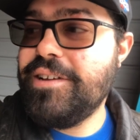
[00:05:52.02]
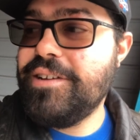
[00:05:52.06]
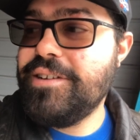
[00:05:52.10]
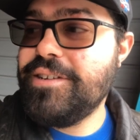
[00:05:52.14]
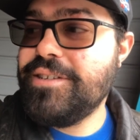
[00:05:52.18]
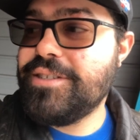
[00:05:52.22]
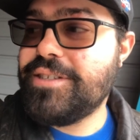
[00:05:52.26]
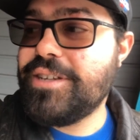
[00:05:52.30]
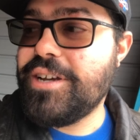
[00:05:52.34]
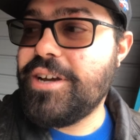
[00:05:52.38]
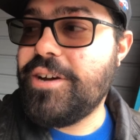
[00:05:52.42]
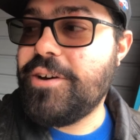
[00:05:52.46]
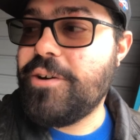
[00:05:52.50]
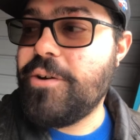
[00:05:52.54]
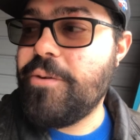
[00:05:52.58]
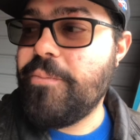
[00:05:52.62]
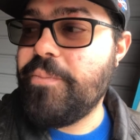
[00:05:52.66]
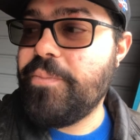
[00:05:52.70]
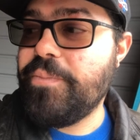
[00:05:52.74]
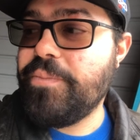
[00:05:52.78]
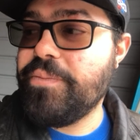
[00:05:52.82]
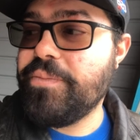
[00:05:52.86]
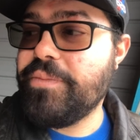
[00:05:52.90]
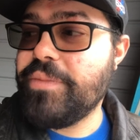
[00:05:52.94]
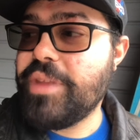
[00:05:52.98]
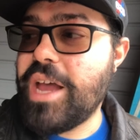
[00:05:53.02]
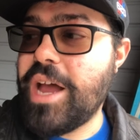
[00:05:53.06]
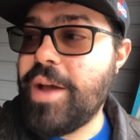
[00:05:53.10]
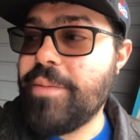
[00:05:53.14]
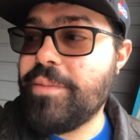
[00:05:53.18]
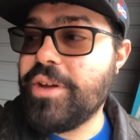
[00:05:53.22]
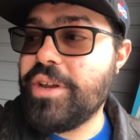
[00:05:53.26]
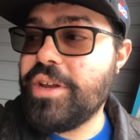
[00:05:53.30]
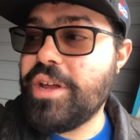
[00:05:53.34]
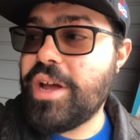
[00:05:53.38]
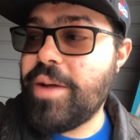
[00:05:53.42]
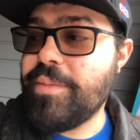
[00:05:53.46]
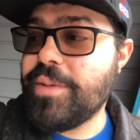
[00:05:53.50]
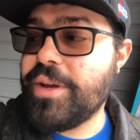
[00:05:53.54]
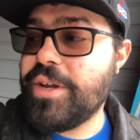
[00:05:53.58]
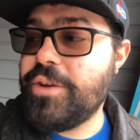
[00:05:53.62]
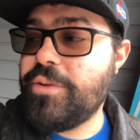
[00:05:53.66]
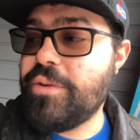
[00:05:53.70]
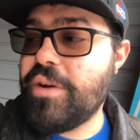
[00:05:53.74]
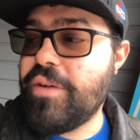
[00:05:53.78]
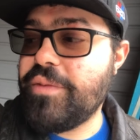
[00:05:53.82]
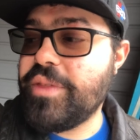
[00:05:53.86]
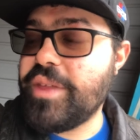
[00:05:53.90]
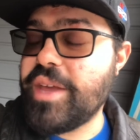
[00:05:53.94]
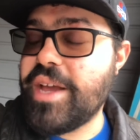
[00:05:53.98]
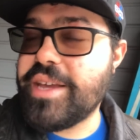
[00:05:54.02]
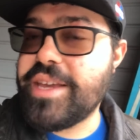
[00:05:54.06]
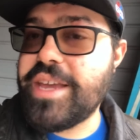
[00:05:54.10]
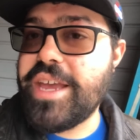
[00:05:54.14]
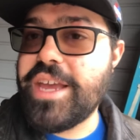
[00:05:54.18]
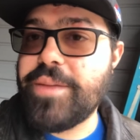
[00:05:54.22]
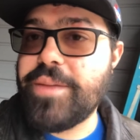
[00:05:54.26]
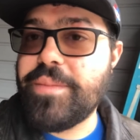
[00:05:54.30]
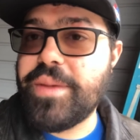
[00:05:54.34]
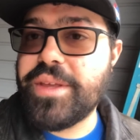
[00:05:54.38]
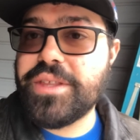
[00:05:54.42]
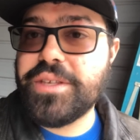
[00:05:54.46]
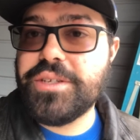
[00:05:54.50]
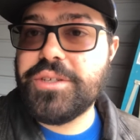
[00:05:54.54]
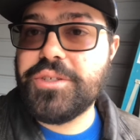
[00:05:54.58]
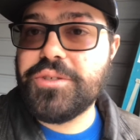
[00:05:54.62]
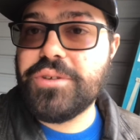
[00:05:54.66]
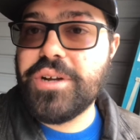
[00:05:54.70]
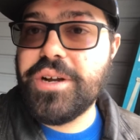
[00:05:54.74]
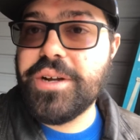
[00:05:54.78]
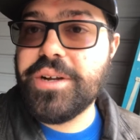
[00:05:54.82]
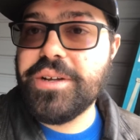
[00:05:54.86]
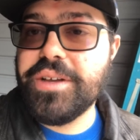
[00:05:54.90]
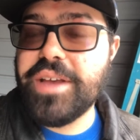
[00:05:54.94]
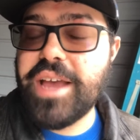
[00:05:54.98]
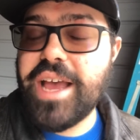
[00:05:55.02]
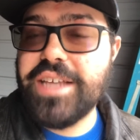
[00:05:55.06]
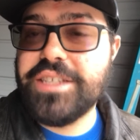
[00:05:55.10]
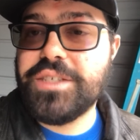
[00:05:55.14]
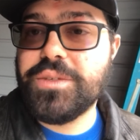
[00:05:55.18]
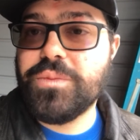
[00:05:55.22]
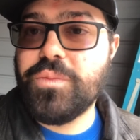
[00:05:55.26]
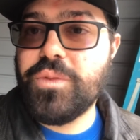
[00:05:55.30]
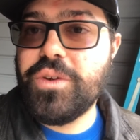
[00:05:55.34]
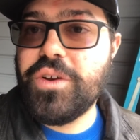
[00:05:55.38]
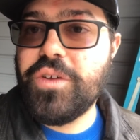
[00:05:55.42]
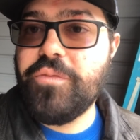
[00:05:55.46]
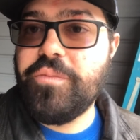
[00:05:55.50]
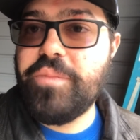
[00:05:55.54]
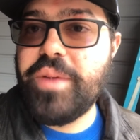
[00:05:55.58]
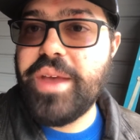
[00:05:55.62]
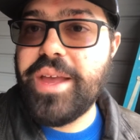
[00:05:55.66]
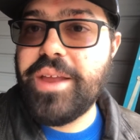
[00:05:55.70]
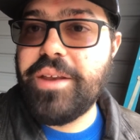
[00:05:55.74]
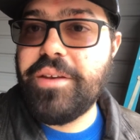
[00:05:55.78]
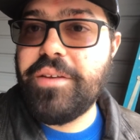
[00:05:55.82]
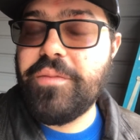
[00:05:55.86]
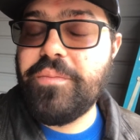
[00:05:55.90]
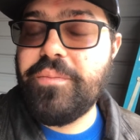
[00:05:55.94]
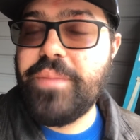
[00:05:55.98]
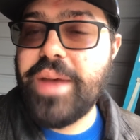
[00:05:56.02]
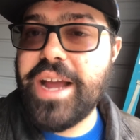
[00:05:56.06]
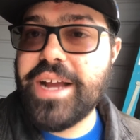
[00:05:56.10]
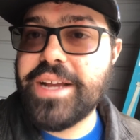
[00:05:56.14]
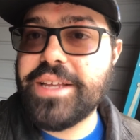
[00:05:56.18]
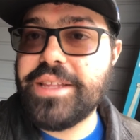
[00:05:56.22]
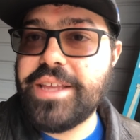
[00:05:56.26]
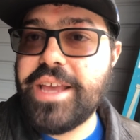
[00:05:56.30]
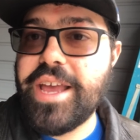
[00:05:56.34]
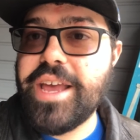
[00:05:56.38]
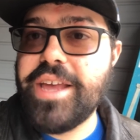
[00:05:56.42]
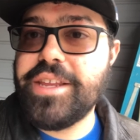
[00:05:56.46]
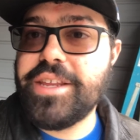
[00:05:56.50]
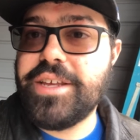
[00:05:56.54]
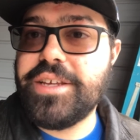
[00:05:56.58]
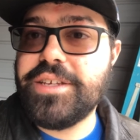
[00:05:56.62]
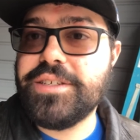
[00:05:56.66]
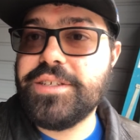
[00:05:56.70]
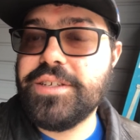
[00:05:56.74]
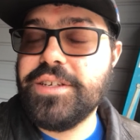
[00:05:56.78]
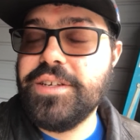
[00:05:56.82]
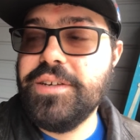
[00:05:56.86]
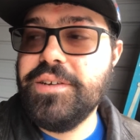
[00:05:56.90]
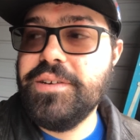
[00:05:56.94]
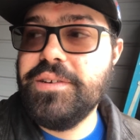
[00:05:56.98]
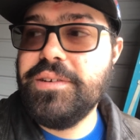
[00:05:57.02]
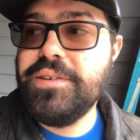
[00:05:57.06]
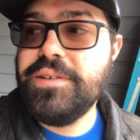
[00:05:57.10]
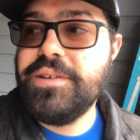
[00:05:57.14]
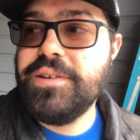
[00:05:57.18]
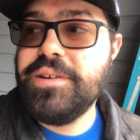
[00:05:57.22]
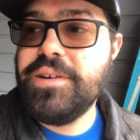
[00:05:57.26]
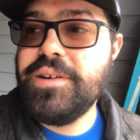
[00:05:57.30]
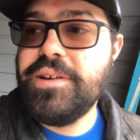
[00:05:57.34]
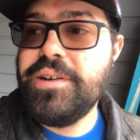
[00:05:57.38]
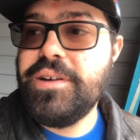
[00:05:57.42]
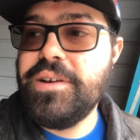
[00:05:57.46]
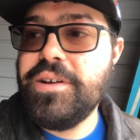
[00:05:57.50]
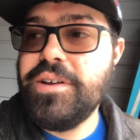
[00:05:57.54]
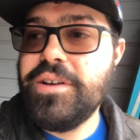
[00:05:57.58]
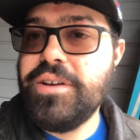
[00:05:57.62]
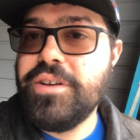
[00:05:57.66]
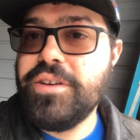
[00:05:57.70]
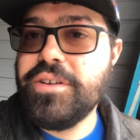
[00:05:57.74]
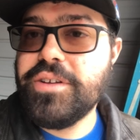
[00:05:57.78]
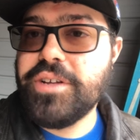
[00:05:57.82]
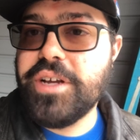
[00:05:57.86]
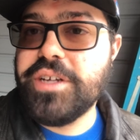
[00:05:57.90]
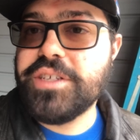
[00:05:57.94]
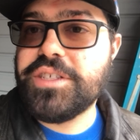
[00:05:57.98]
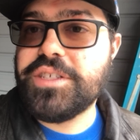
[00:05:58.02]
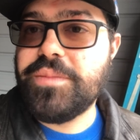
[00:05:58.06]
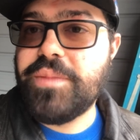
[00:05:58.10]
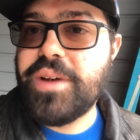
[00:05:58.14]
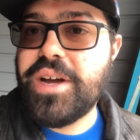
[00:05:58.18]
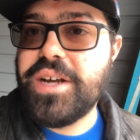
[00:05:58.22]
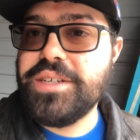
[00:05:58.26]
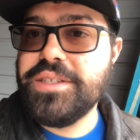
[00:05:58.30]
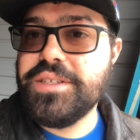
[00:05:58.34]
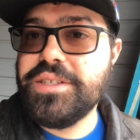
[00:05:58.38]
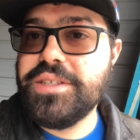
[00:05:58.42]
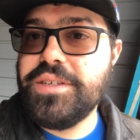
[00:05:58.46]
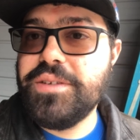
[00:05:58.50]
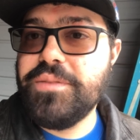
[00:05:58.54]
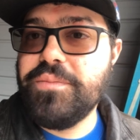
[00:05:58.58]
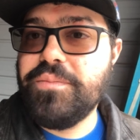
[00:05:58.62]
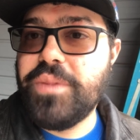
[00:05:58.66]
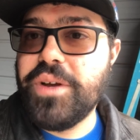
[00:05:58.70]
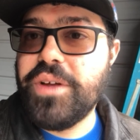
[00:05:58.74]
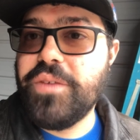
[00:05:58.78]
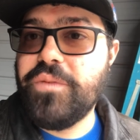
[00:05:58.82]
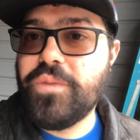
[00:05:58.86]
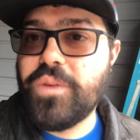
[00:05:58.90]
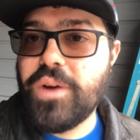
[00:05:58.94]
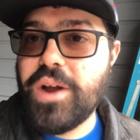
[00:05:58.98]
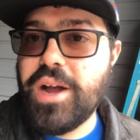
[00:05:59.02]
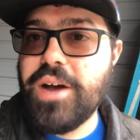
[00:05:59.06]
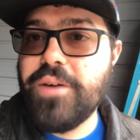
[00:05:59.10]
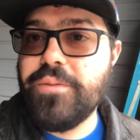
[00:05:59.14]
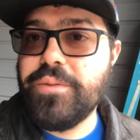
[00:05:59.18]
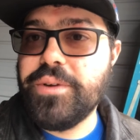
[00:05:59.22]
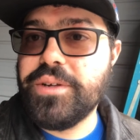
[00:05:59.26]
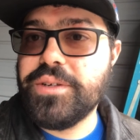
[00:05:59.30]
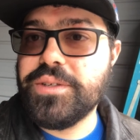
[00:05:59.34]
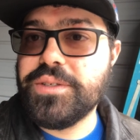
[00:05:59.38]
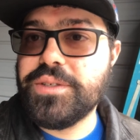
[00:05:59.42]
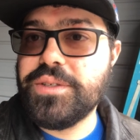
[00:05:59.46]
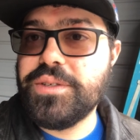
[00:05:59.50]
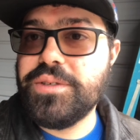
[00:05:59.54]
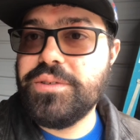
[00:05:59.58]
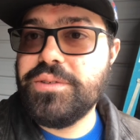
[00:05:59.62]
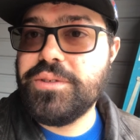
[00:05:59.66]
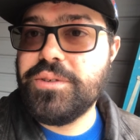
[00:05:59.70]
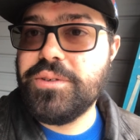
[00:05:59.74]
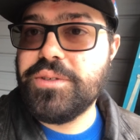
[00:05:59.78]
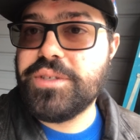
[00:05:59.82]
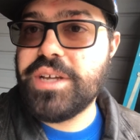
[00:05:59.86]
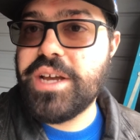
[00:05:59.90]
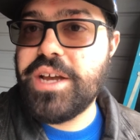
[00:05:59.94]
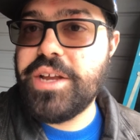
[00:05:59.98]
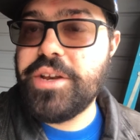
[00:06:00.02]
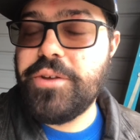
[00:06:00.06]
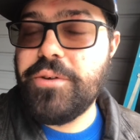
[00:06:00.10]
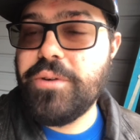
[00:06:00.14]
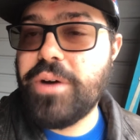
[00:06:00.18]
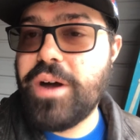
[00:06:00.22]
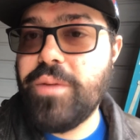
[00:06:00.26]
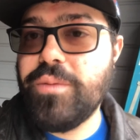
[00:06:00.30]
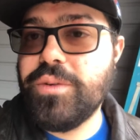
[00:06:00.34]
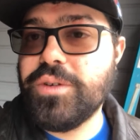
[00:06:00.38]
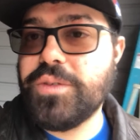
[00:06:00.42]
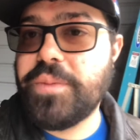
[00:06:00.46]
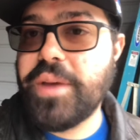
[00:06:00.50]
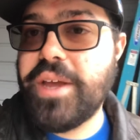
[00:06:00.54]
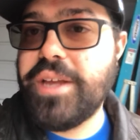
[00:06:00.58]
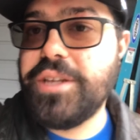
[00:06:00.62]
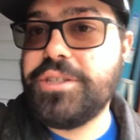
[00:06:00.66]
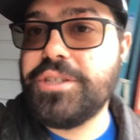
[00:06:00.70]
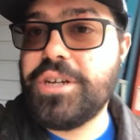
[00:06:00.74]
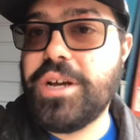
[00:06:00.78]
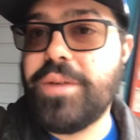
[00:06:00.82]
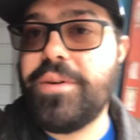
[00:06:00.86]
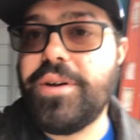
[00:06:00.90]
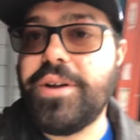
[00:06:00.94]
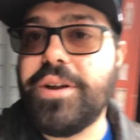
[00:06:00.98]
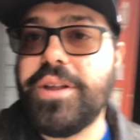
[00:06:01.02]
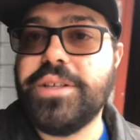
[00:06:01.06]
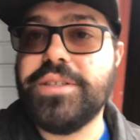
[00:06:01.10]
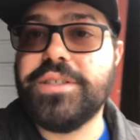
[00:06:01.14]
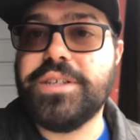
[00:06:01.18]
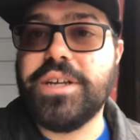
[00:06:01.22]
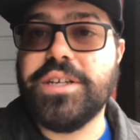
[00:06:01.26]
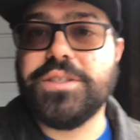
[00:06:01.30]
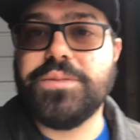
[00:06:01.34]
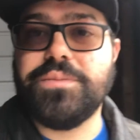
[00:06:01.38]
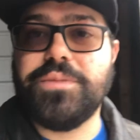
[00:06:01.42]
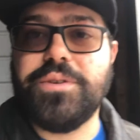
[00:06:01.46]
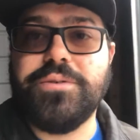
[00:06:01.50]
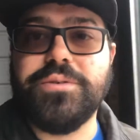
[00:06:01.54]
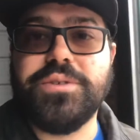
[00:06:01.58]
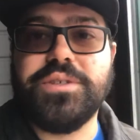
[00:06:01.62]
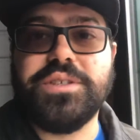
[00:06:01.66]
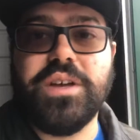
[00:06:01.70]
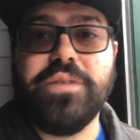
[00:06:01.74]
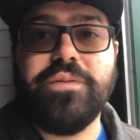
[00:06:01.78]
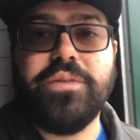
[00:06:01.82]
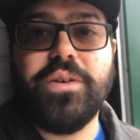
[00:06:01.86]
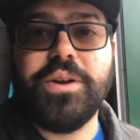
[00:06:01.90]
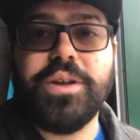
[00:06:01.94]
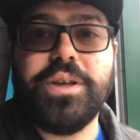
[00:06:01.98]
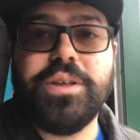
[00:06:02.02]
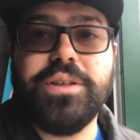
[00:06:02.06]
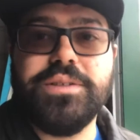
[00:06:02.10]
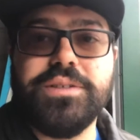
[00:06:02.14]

So I'm gonna do everything I can to make this truck as it would have been back in the 80s, customized, but for Hot Wheels. So it's got a new Hot Wheels paint job on it. It's got some new stuff on it.